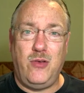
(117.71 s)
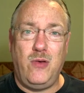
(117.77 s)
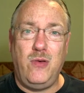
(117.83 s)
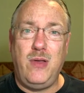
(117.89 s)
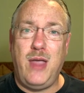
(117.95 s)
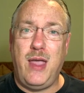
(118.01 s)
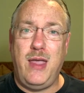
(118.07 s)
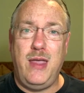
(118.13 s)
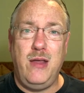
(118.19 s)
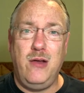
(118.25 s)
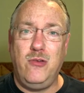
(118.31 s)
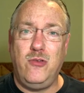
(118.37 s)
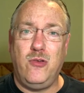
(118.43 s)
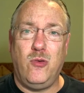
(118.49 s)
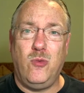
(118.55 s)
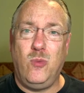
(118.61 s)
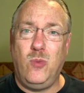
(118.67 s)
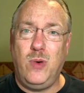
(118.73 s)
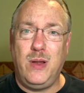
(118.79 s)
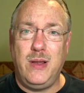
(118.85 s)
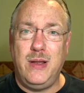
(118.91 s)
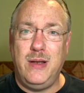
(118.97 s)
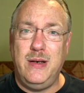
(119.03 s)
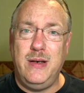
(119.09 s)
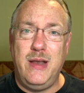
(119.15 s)
okay, here's a
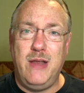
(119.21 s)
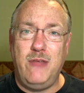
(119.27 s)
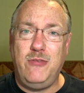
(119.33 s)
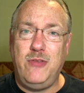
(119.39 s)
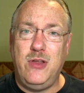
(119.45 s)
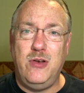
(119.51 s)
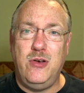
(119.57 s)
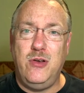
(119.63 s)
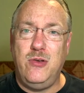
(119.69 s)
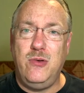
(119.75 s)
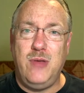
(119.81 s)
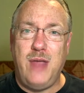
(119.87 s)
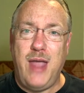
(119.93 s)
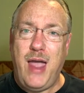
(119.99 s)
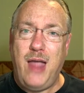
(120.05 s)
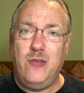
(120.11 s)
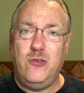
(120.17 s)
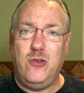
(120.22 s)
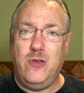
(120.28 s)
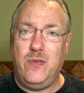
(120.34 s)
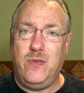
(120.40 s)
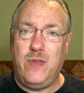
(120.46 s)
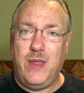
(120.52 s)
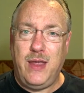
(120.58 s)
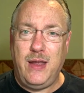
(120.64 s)
really nifty new
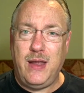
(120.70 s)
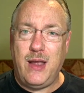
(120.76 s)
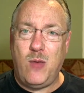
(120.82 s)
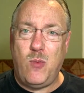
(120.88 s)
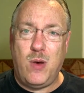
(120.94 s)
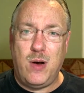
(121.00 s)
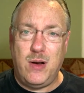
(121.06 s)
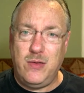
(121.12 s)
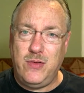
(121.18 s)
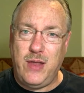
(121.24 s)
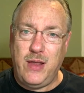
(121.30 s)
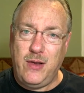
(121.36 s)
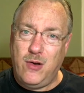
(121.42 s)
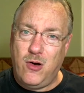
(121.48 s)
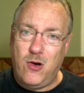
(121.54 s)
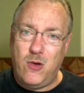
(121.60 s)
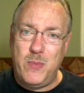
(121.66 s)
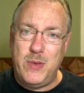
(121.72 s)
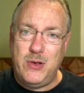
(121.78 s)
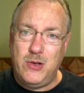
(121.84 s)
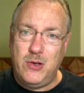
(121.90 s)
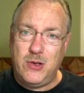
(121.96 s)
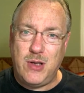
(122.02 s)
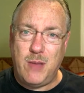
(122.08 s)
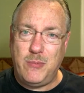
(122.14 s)
gadget thing I want to take home and
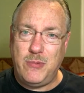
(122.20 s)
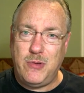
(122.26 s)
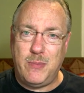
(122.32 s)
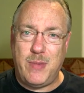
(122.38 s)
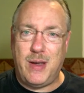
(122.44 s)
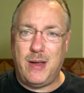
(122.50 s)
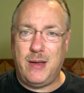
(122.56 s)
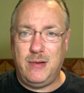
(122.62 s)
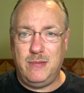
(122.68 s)
hook up to my